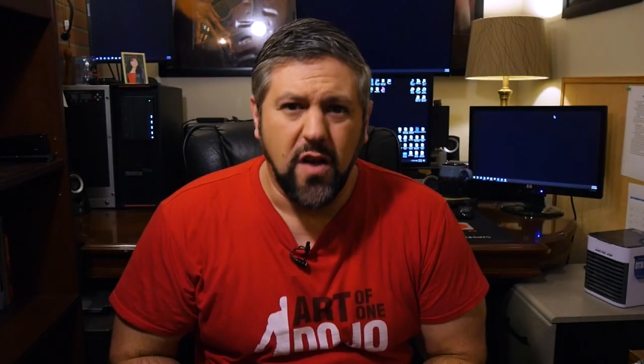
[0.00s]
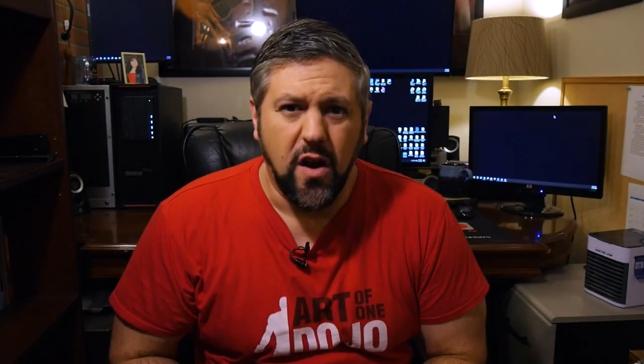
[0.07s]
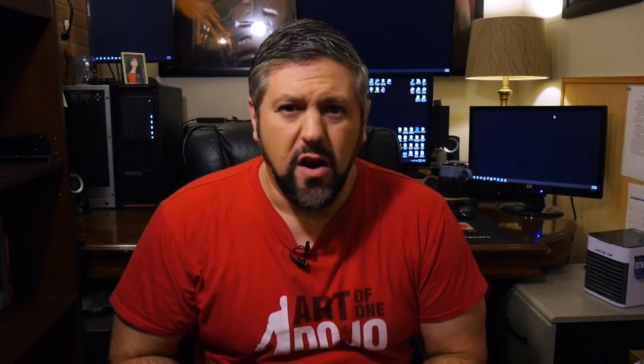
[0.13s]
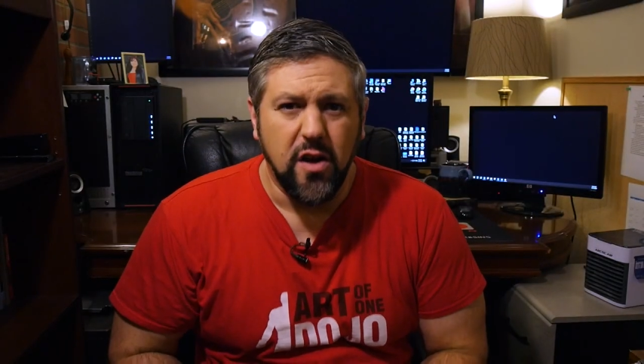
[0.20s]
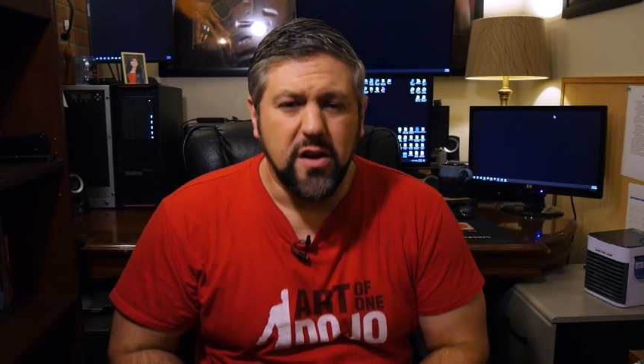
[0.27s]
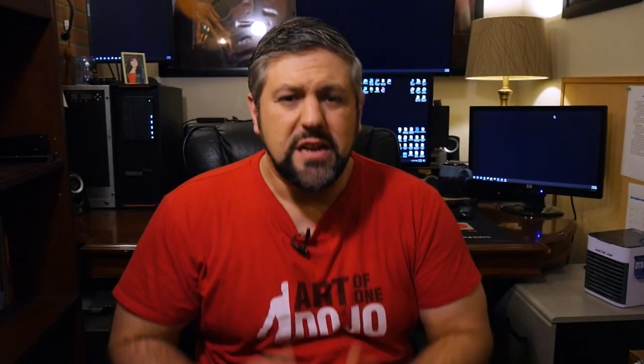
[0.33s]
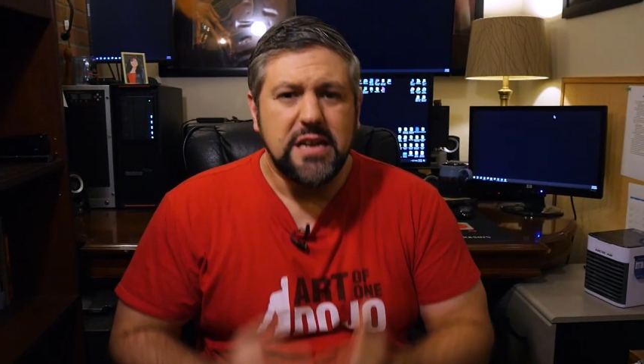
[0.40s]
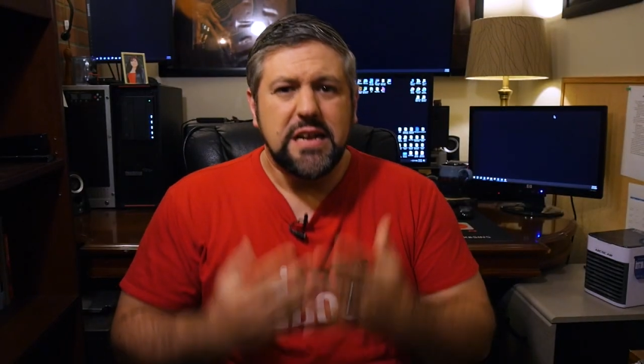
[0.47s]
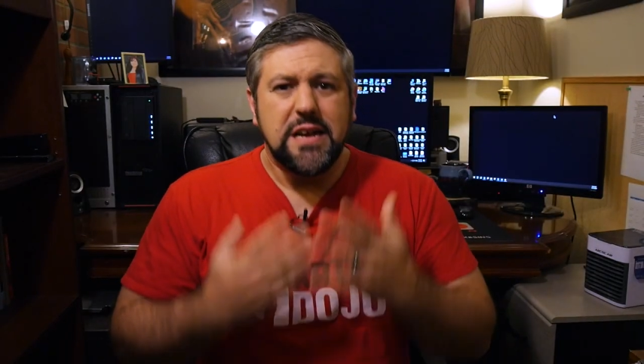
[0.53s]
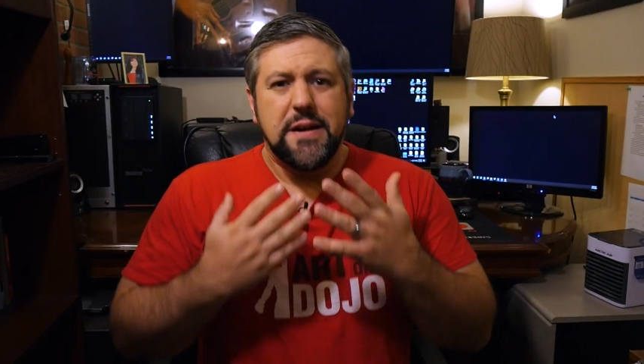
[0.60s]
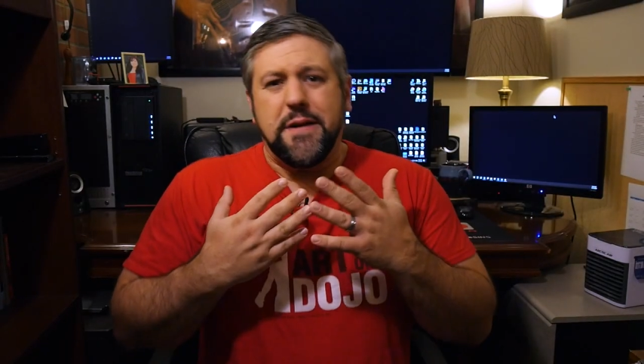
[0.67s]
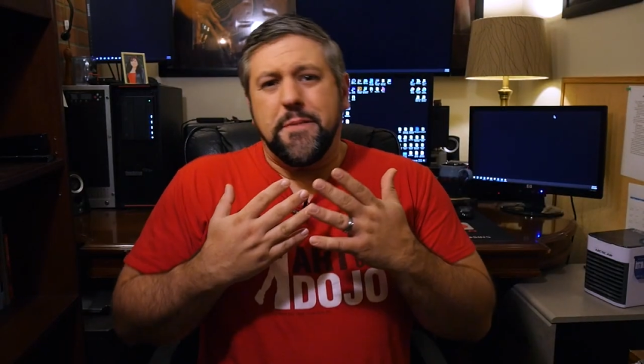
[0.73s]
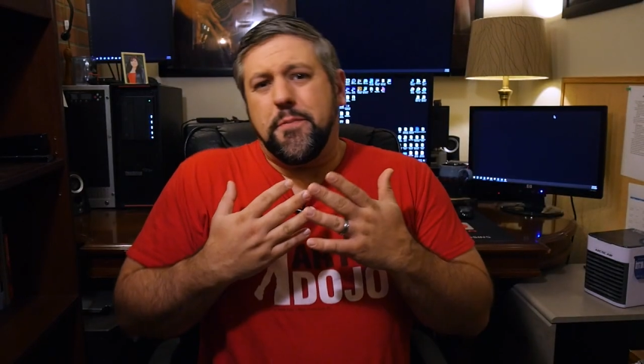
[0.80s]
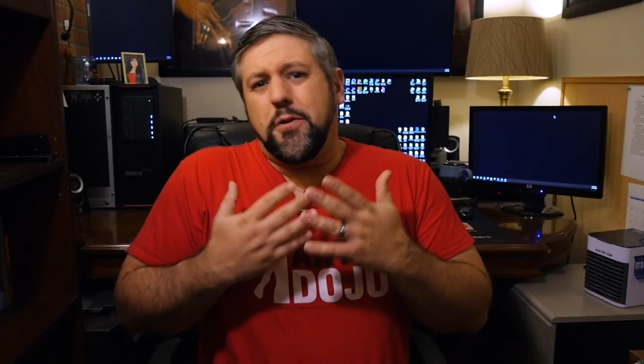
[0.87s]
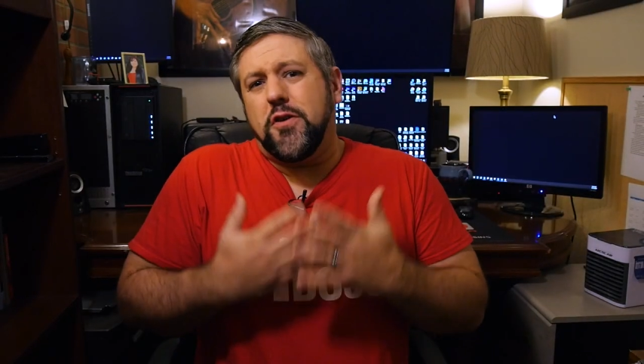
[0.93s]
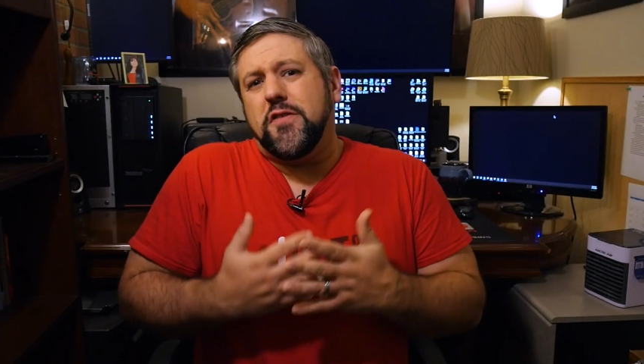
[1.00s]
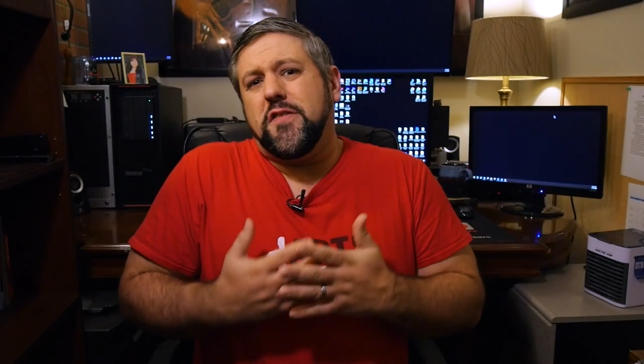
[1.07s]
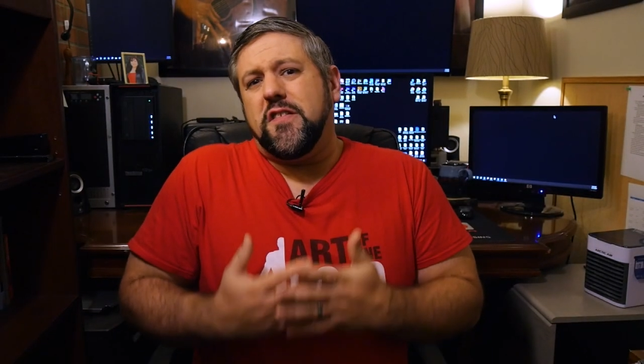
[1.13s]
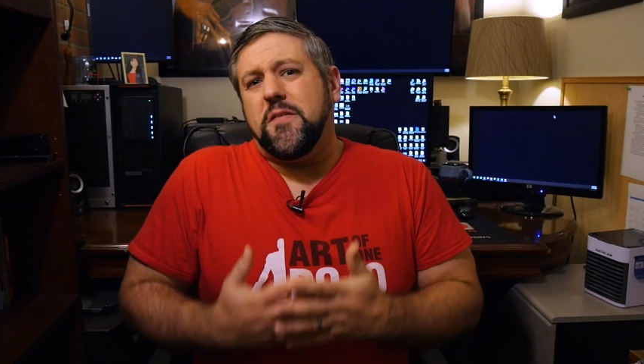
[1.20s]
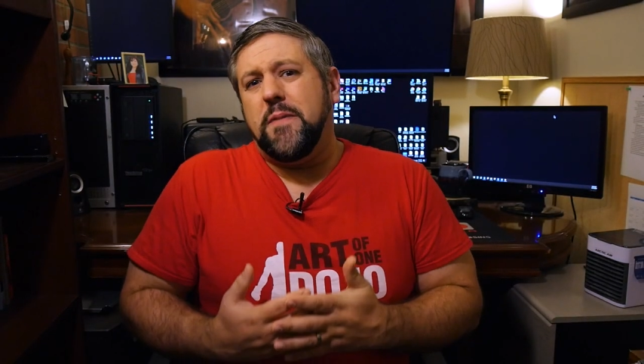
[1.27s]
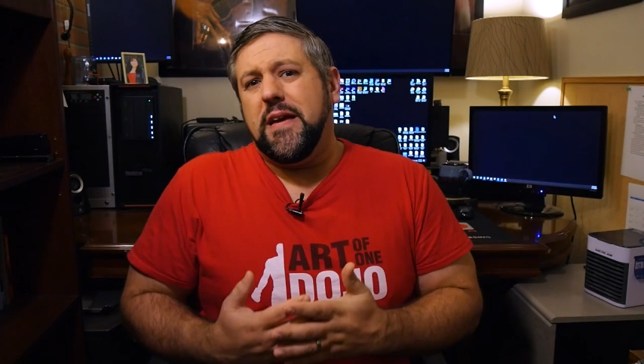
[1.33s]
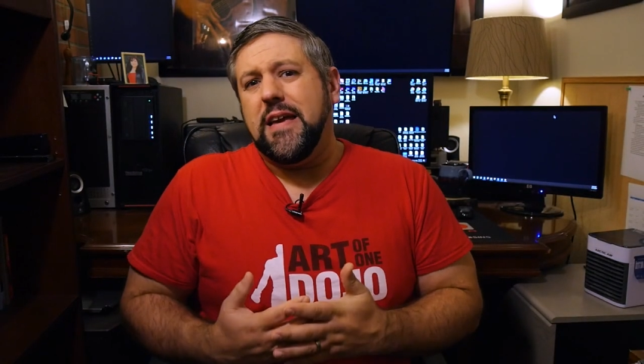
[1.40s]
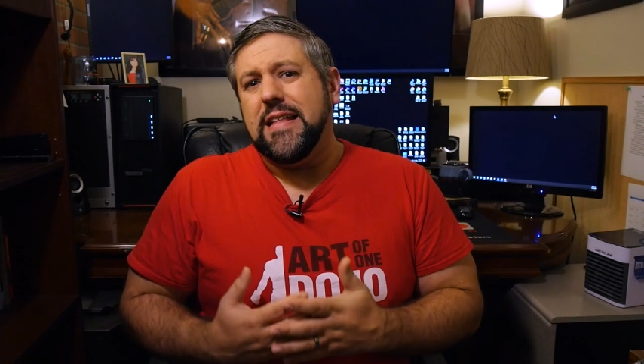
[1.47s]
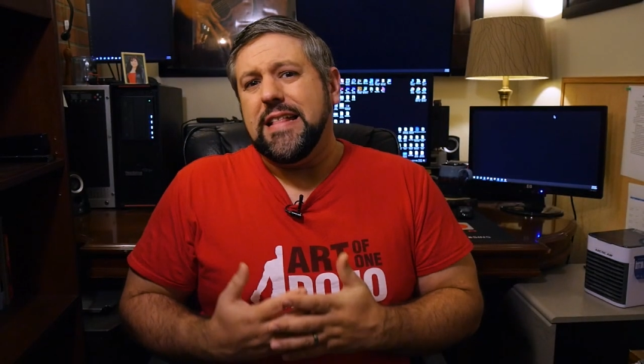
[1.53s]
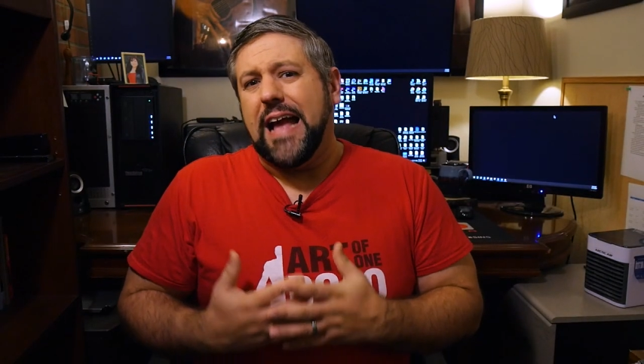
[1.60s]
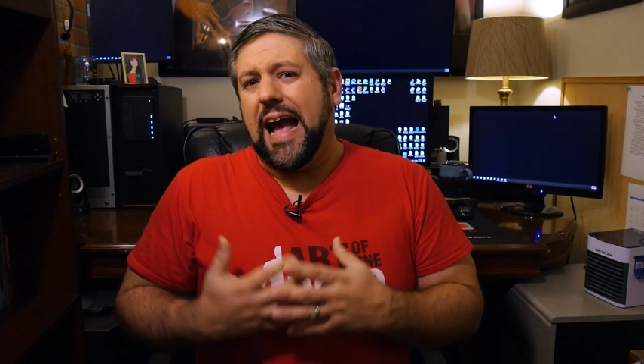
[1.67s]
are, personally speaking,